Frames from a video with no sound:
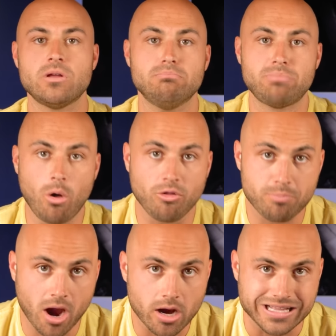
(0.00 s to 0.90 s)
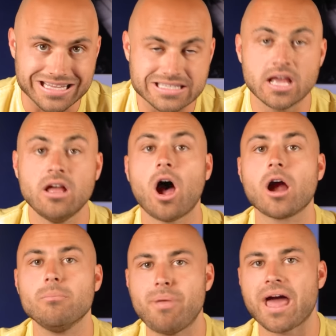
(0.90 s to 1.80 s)
when both parties
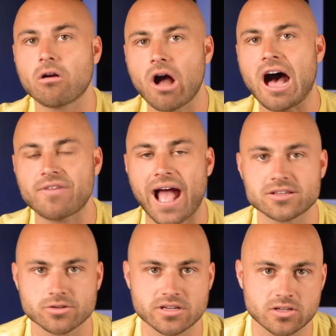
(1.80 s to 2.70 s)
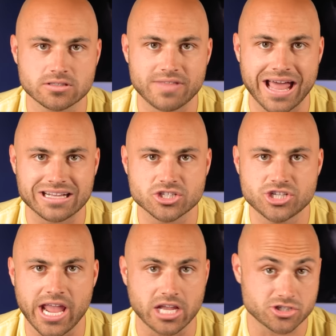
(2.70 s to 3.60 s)
are better off as a result of that
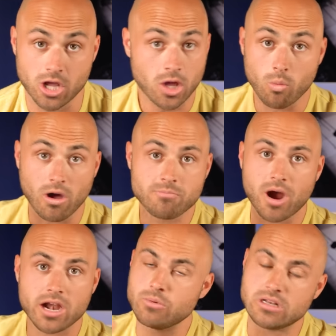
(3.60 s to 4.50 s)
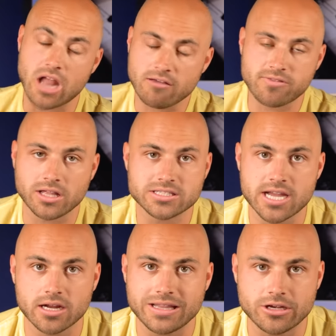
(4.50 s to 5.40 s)
exchange. One party would not
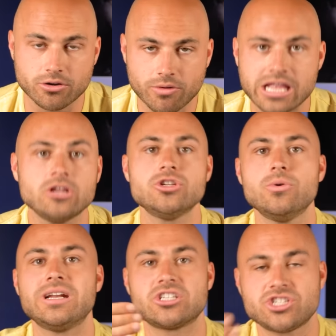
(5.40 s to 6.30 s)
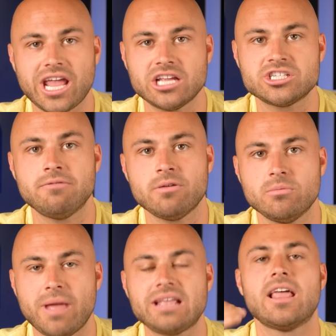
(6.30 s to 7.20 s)
voluntarily agree to an exchange if it
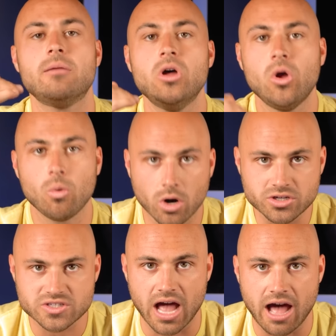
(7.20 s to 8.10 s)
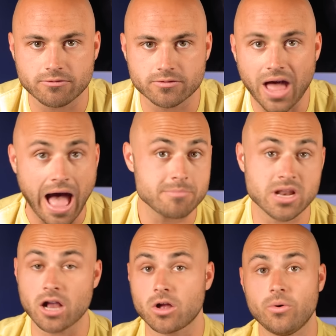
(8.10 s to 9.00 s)
would make them worse off. I'm
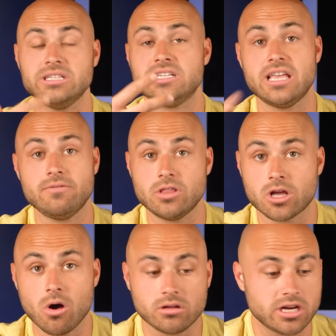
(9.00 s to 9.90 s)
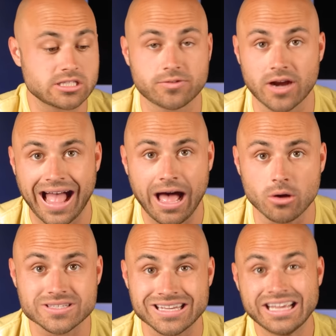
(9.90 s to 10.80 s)
not going to give you the coconuts for a
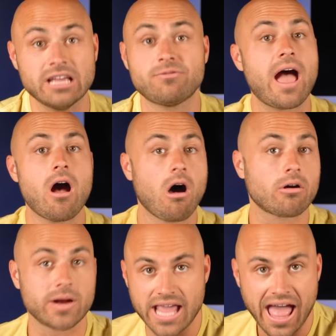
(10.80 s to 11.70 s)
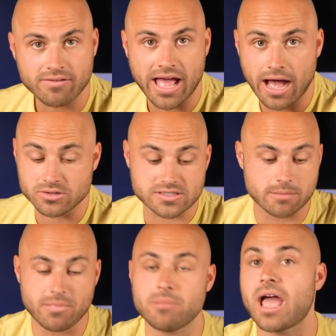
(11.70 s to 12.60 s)
house if I already have a house.
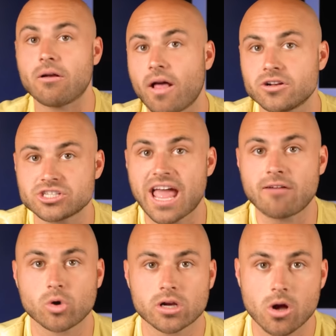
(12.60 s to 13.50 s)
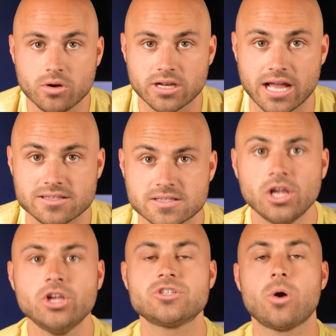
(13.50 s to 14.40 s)
Maybe I'd rather just have more coconuts.
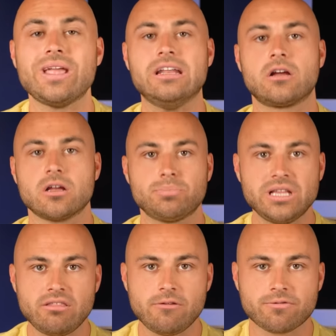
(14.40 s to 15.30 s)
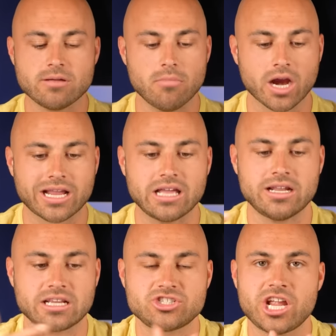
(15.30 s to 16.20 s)
So in a completely free market,
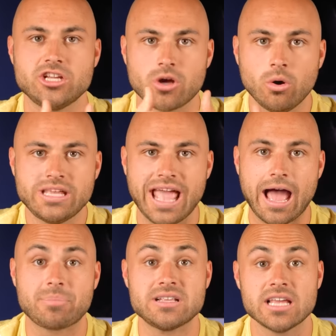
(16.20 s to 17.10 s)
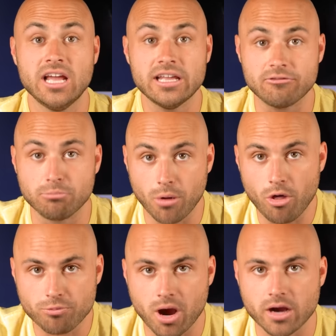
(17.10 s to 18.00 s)
an exchange only happens if
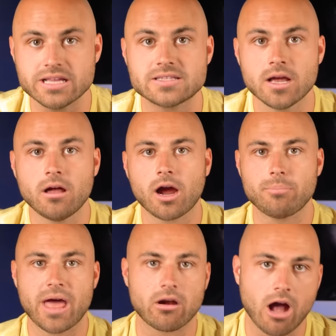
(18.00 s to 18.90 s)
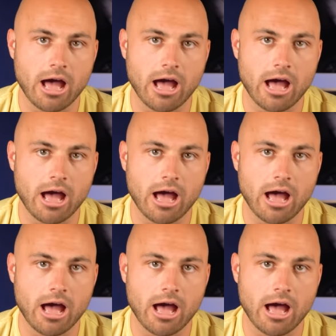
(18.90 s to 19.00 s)
both parties are better